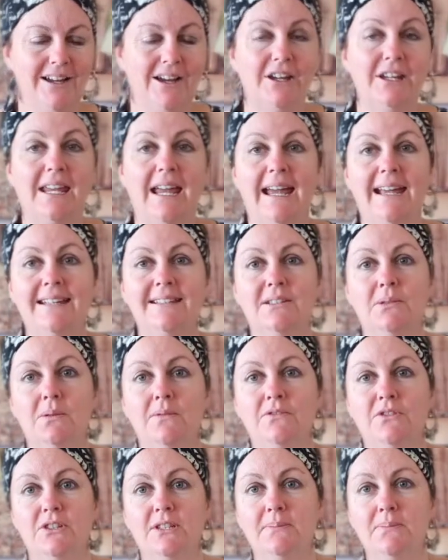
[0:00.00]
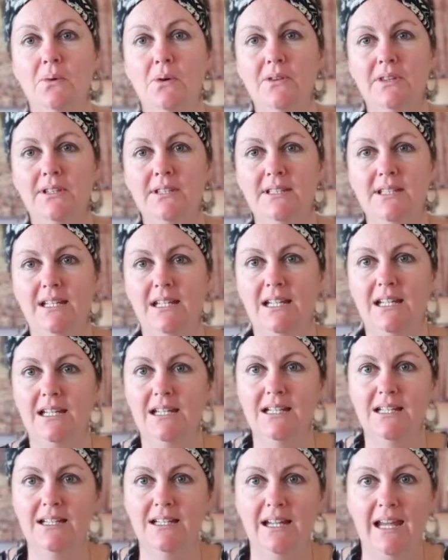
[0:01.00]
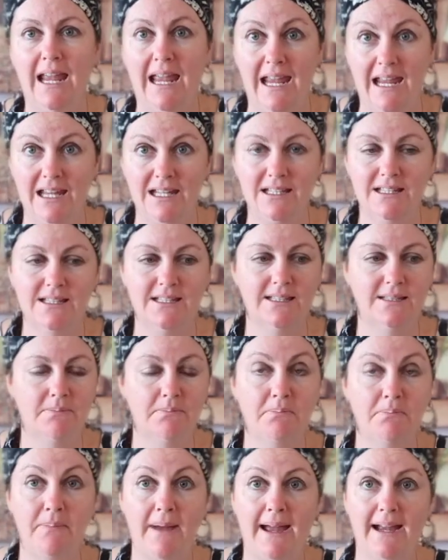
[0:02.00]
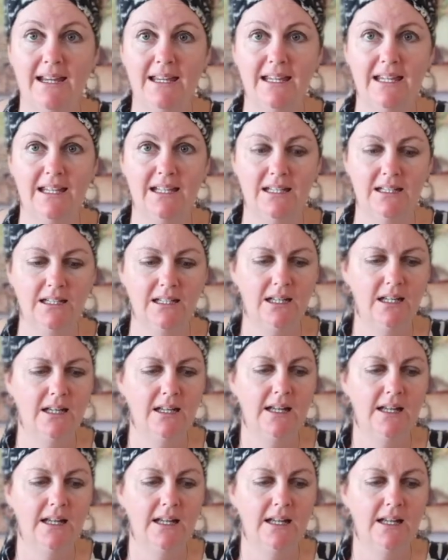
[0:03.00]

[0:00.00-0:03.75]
Okay, so I've just brought the zinnia heads back in.